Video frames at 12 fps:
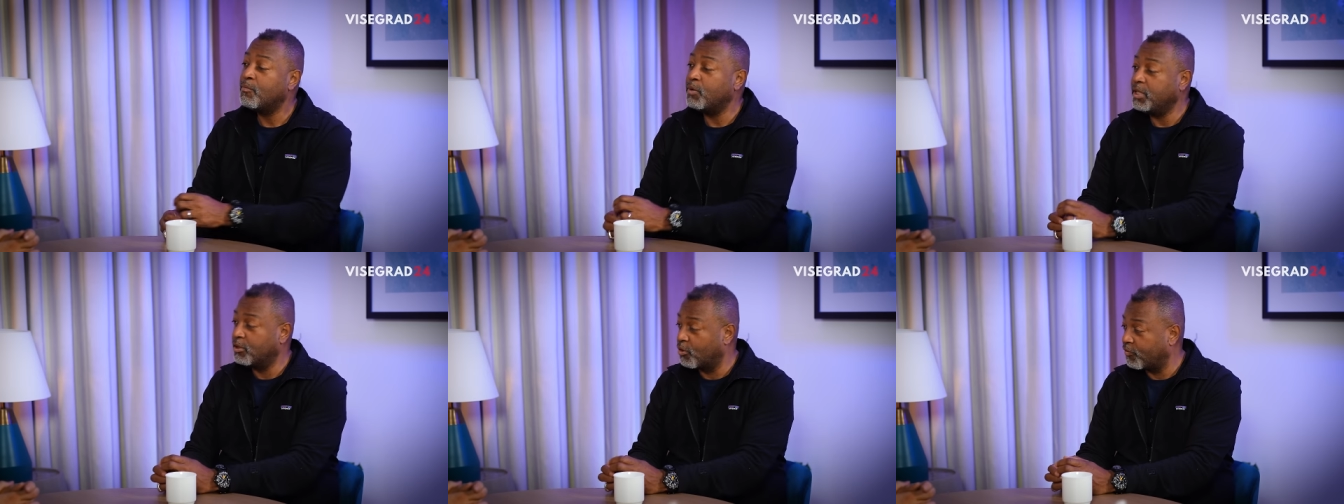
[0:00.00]

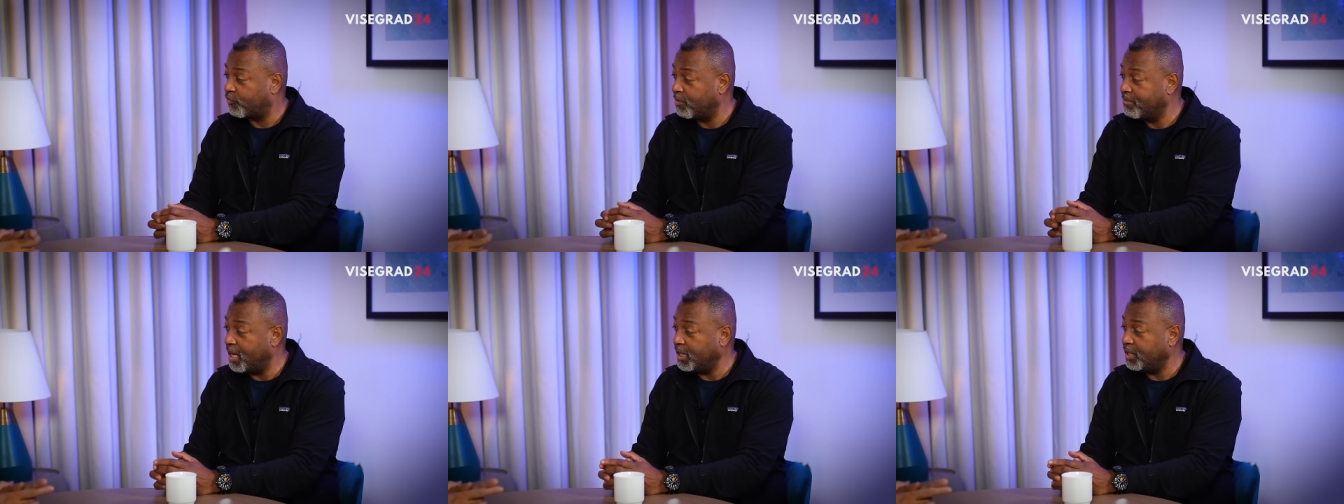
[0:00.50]
We learned
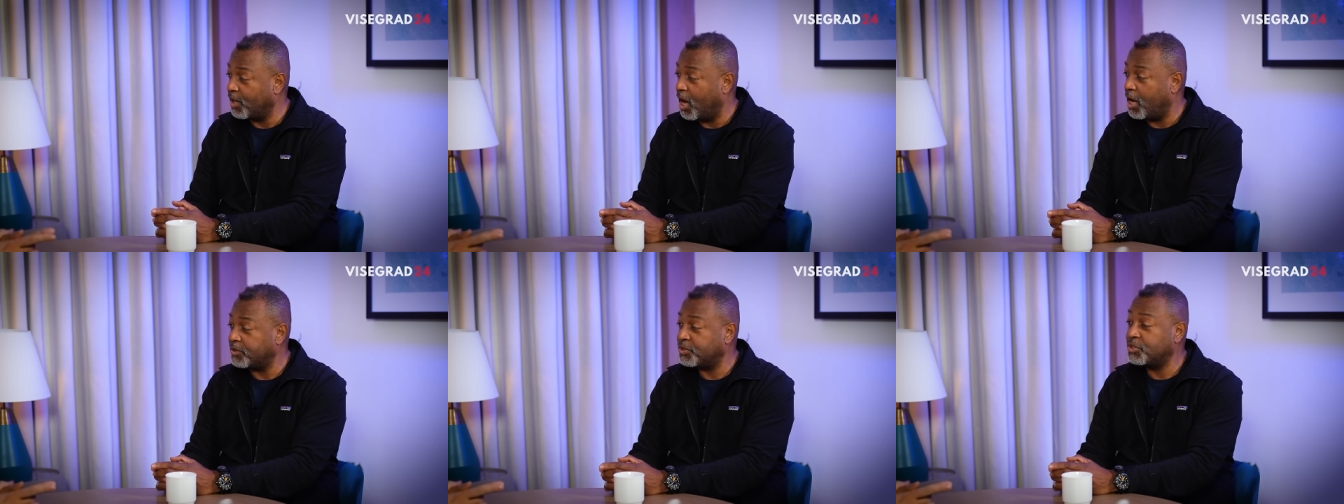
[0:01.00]
from many of the
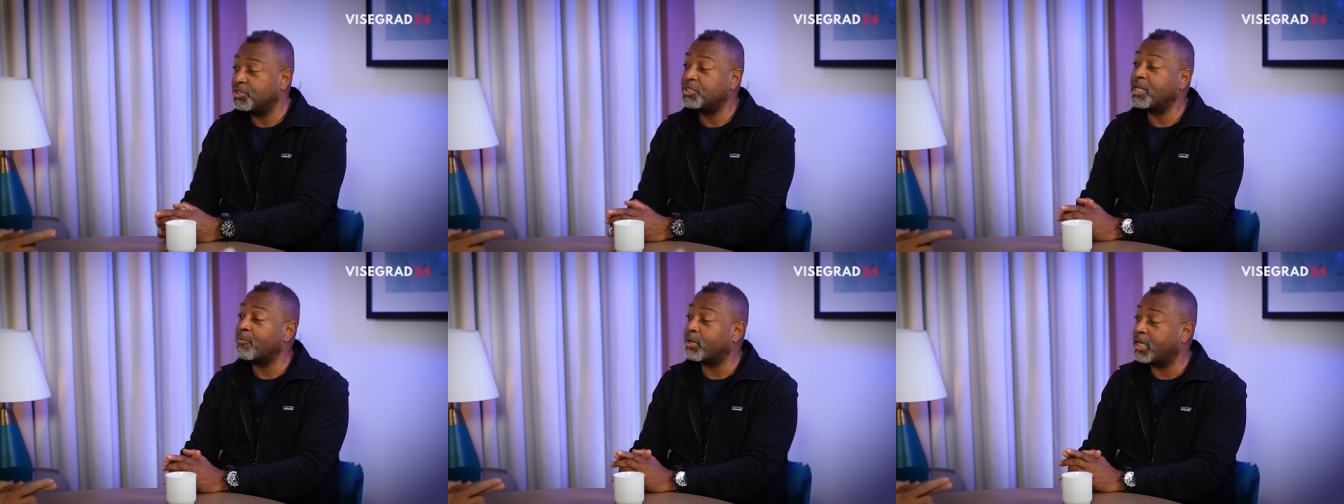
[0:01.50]
hostages
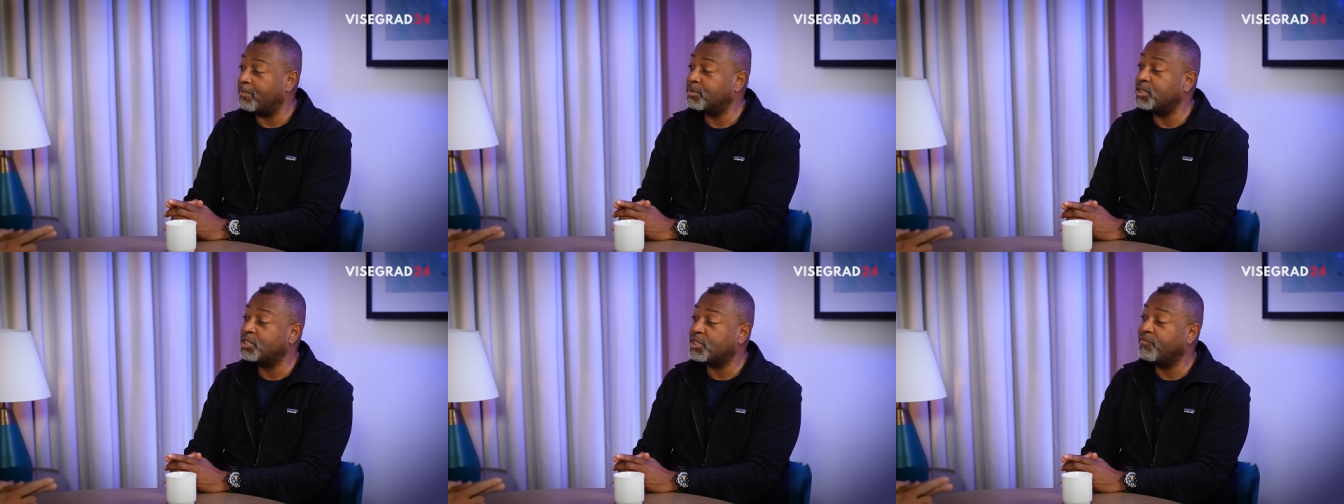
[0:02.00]
they were
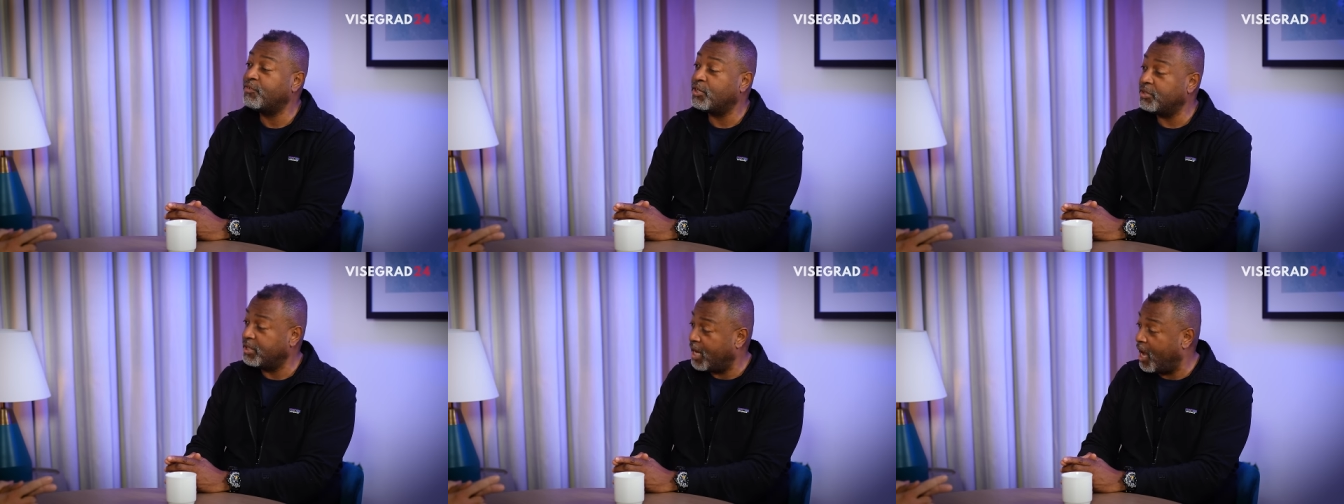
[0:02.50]
kept in
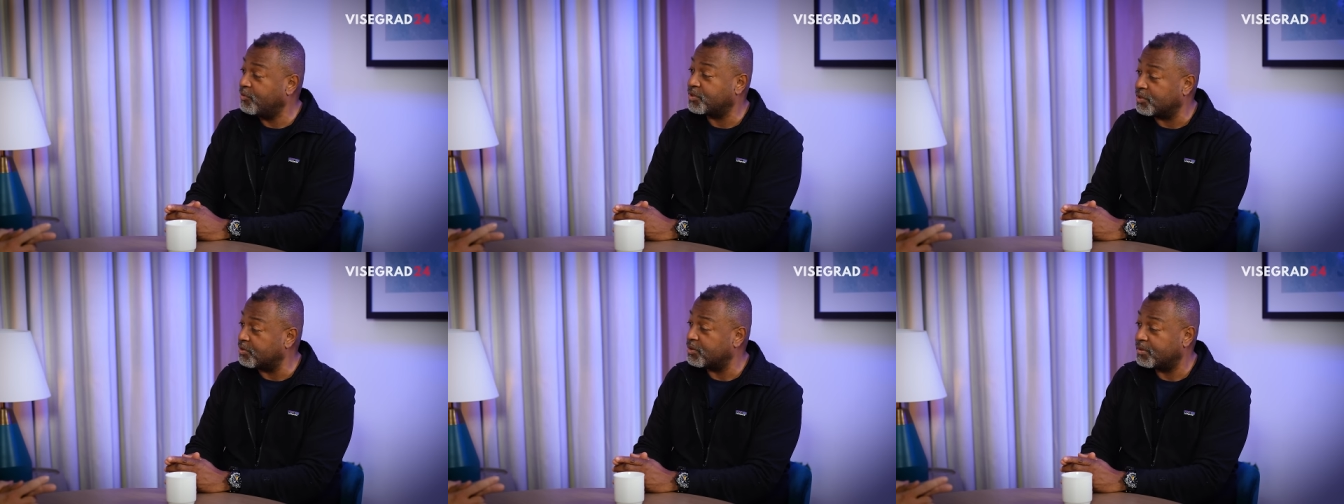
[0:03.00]
civilian
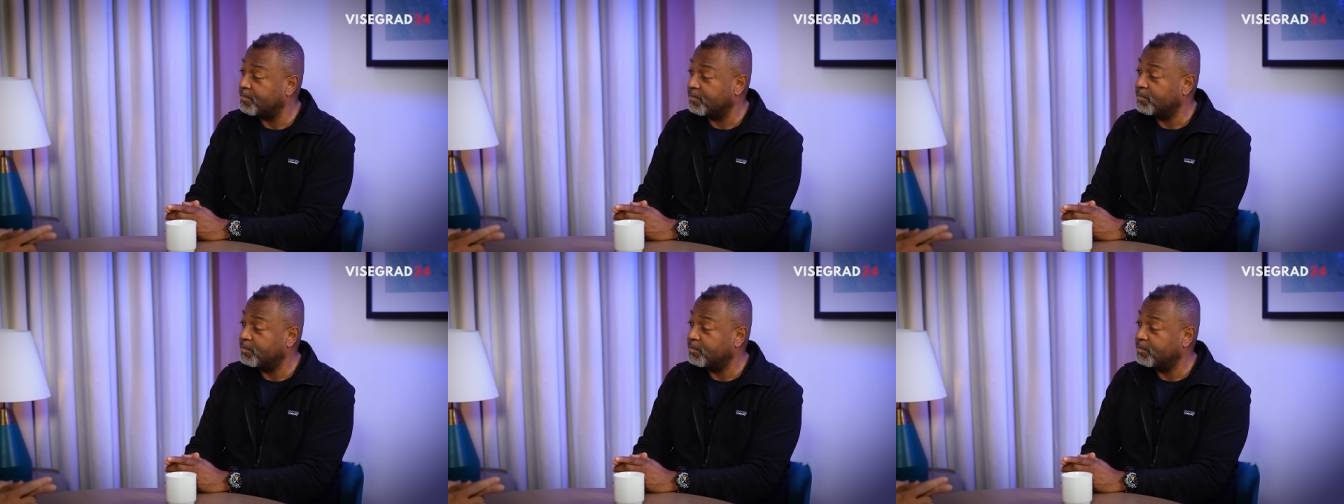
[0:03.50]
houses